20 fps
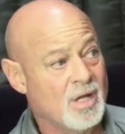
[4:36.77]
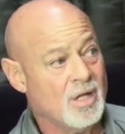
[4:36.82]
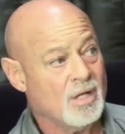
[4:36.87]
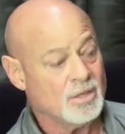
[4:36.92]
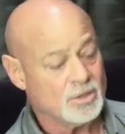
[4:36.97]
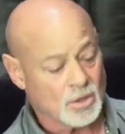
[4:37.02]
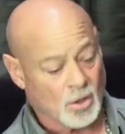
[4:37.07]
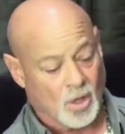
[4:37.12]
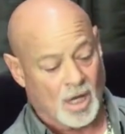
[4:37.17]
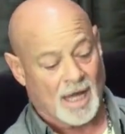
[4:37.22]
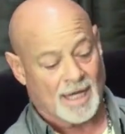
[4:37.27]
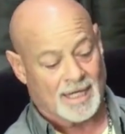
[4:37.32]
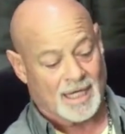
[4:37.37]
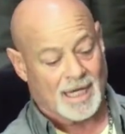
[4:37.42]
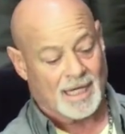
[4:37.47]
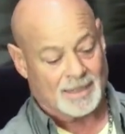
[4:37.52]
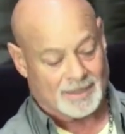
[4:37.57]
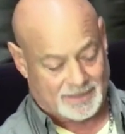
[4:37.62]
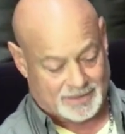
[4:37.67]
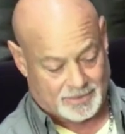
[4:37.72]
So I
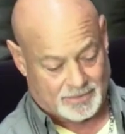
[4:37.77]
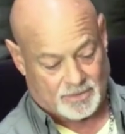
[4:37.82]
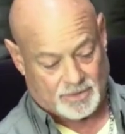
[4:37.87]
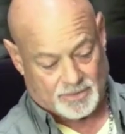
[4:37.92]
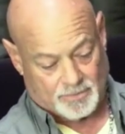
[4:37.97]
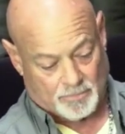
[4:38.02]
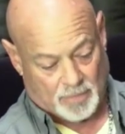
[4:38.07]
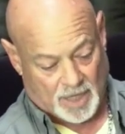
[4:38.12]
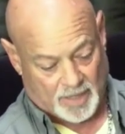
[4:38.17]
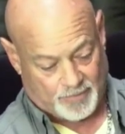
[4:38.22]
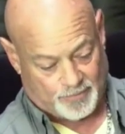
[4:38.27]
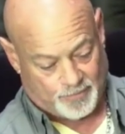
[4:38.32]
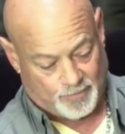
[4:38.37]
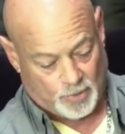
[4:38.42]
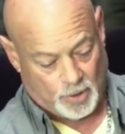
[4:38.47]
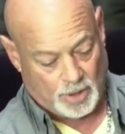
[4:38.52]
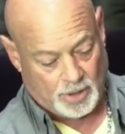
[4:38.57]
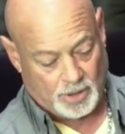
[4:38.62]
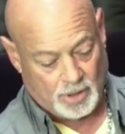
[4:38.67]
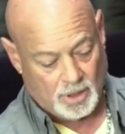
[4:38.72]
got my
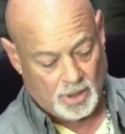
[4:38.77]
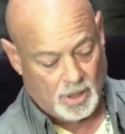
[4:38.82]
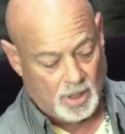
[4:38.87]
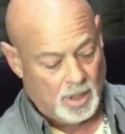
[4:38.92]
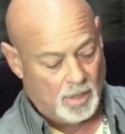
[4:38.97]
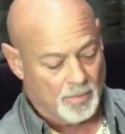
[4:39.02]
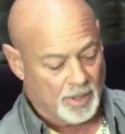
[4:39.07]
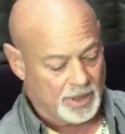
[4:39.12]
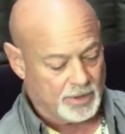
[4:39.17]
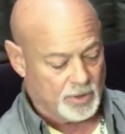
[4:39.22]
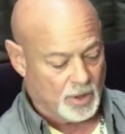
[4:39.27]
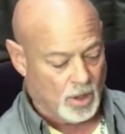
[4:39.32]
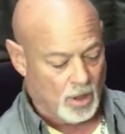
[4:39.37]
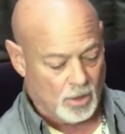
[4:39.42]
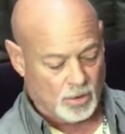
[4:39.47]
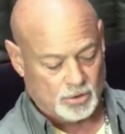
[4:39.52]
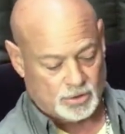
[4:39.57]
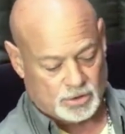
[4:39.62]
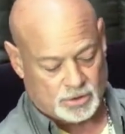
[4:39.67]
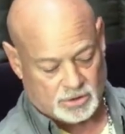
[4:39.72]
foot, my
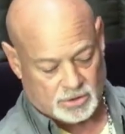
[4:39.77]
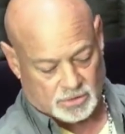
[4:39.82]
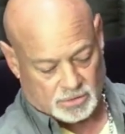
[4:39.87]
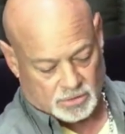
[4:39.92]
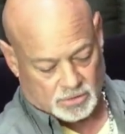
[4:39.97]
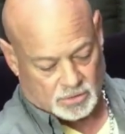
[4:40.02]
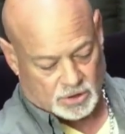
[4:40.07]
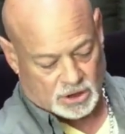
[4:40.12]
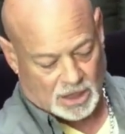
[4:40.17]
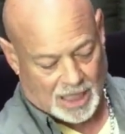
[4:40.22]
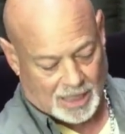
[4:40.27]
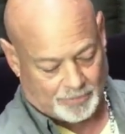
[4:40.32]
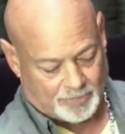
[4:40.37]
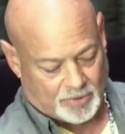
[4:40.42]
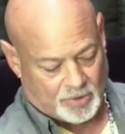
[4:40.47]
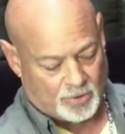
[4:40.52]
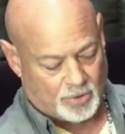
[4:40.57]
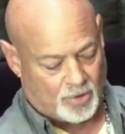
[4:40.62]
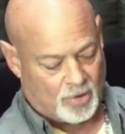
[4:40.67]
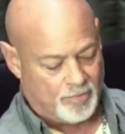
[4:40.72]
toes, chopped
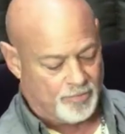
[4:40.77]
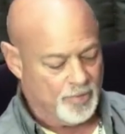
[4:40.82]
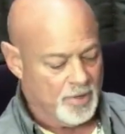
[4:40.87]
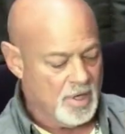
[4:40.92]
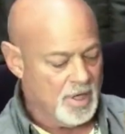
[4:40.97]
it off.